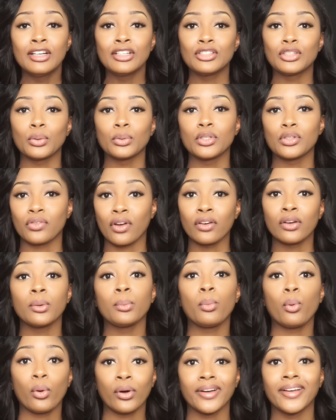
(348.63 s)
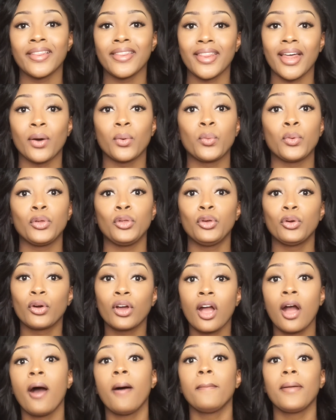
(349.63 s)
So it's very important that when
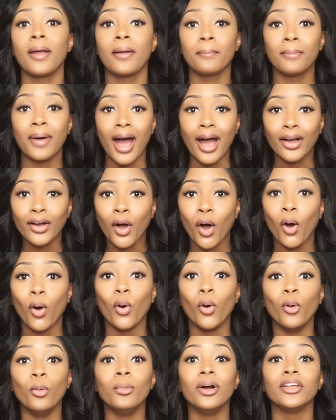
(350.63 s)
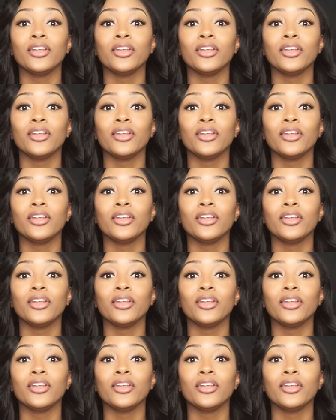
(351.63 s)
you're coming back home